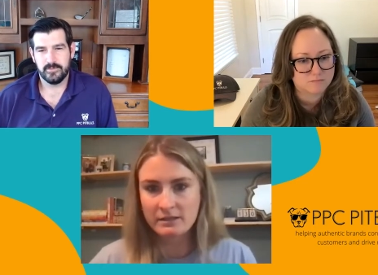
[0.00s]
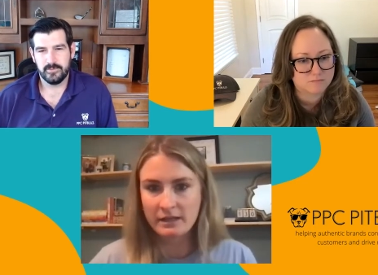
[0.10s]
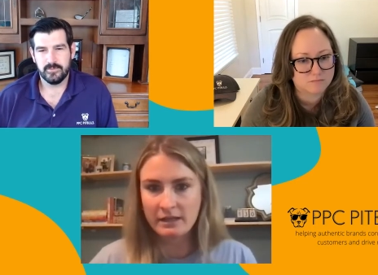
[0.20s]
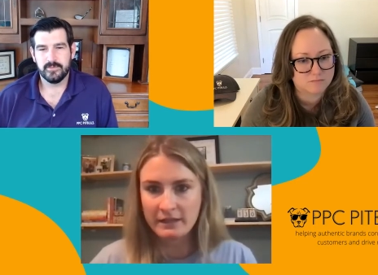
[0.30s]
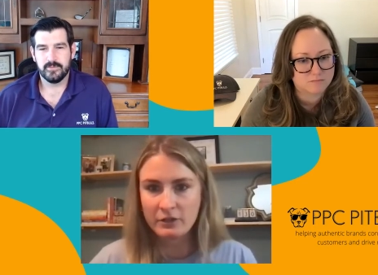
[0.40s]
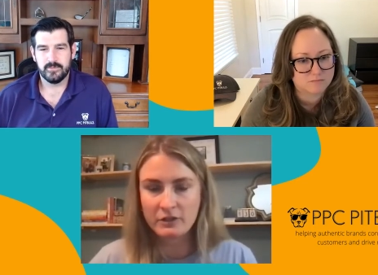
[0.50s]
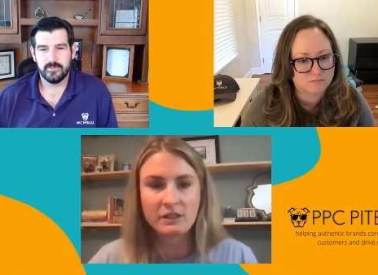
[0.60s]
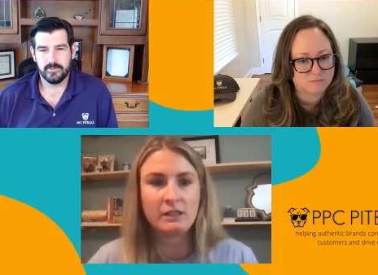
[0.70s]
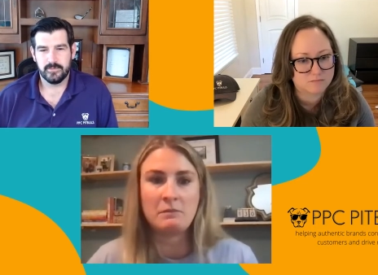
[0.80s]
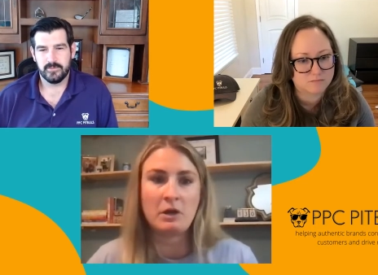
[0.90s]
Speaker 1: And then your
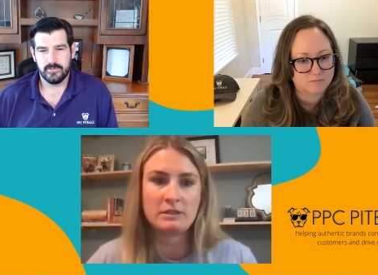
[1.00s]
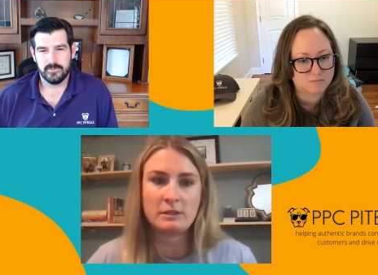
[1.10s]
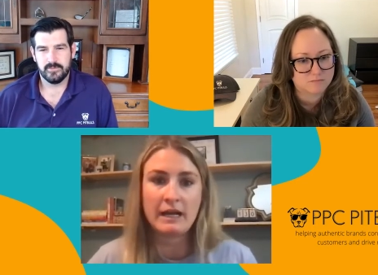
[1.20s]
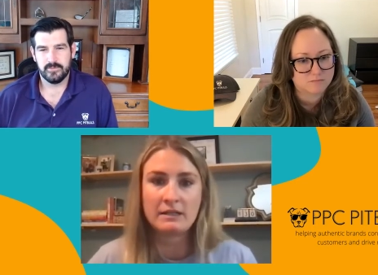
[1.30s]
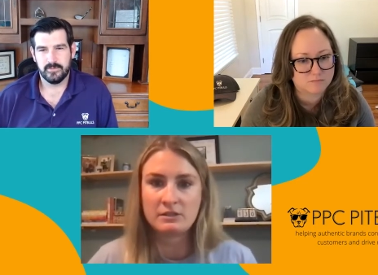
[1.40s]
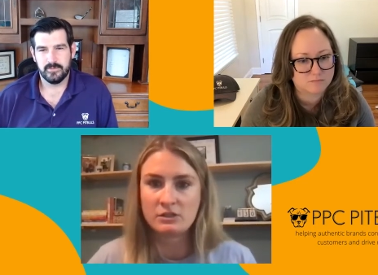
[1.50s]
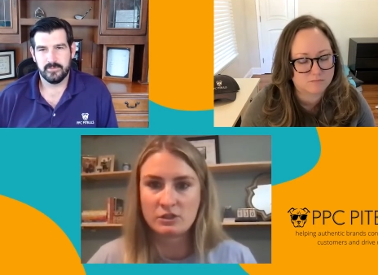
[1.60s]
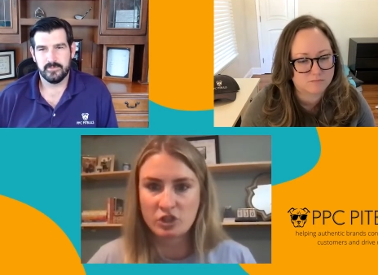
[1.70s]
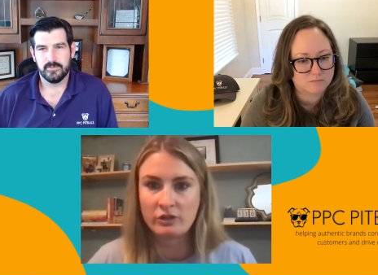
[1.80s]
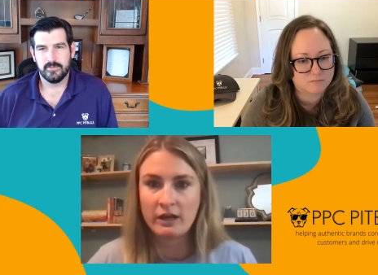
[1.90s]
team also has to
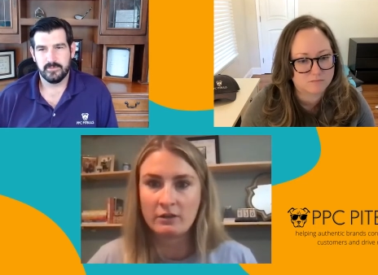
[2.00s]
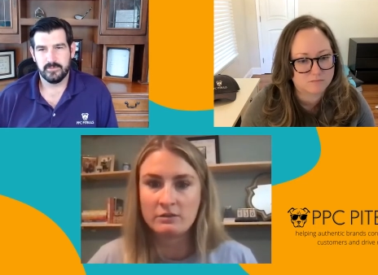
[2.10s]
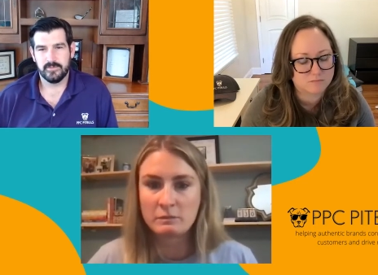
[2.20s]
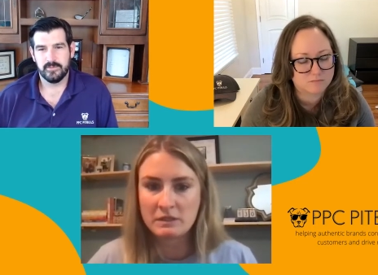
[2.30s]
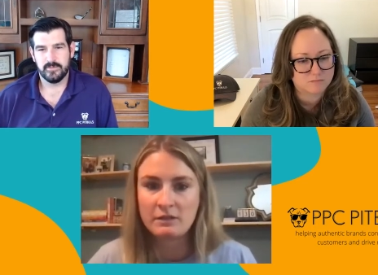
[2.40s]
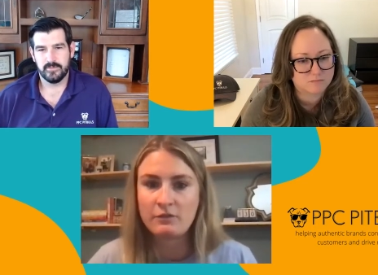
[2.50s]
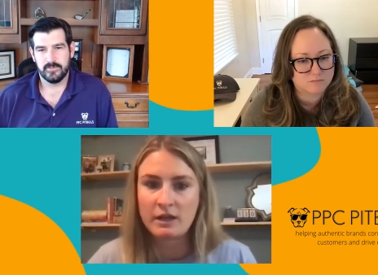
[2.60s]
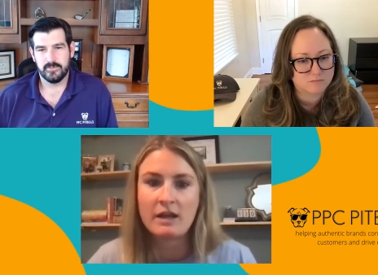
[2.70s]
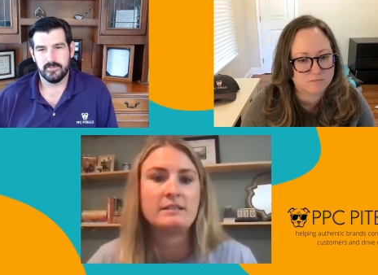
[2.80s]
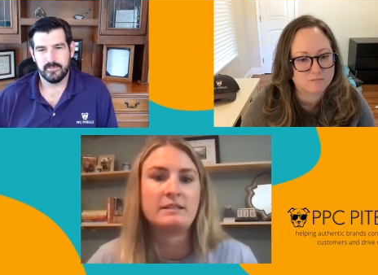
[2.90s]
churn out specific
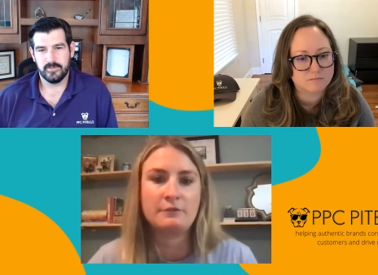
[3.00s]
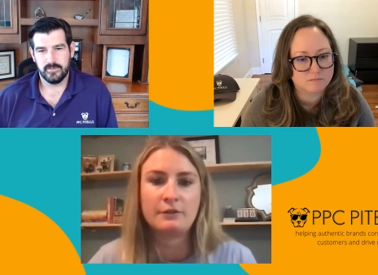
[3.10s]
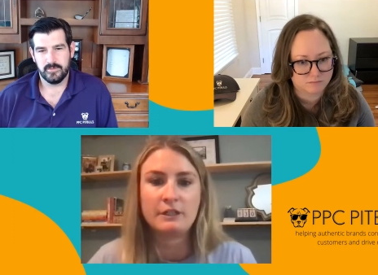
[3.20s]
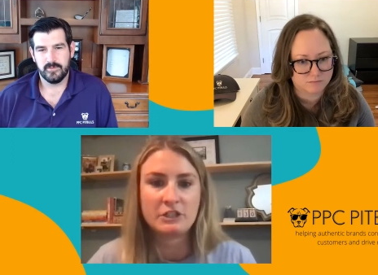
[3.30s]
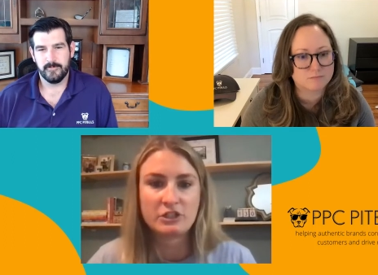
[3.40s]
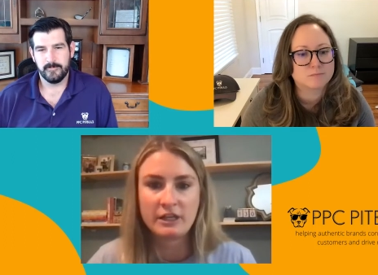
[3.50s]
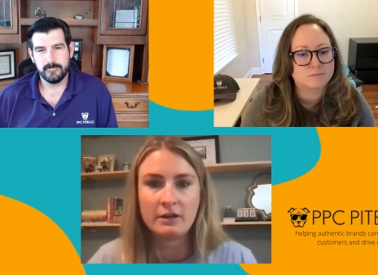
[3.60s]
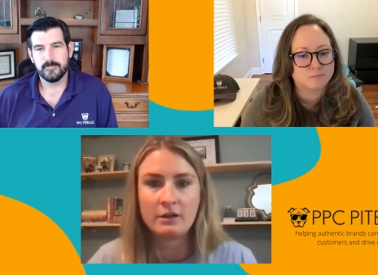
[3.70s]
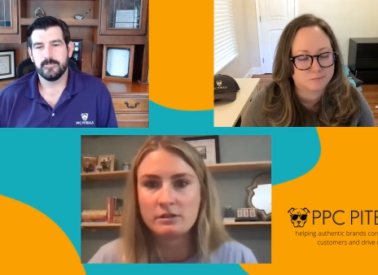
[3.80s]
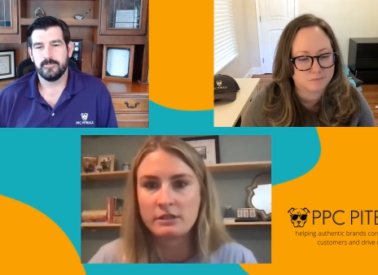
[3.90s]
content for each
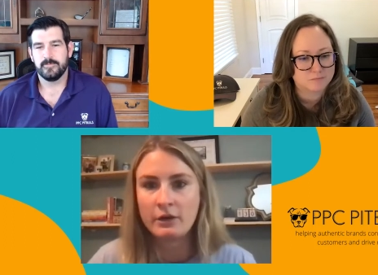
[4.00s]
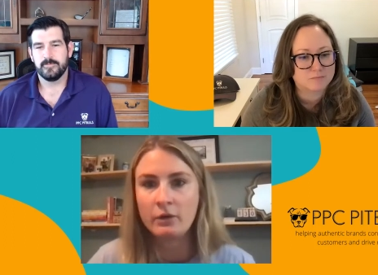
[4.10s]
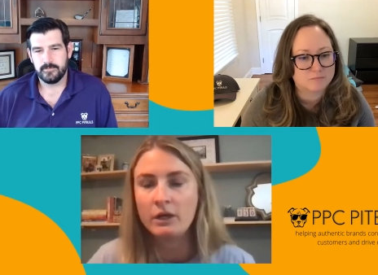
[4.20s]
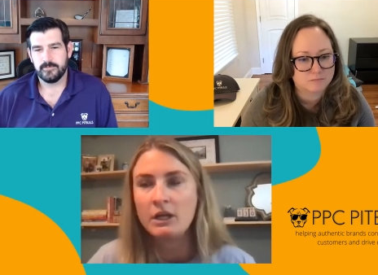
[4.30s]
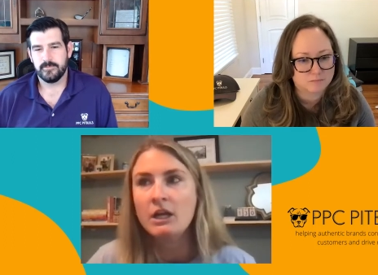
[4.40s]
channel. So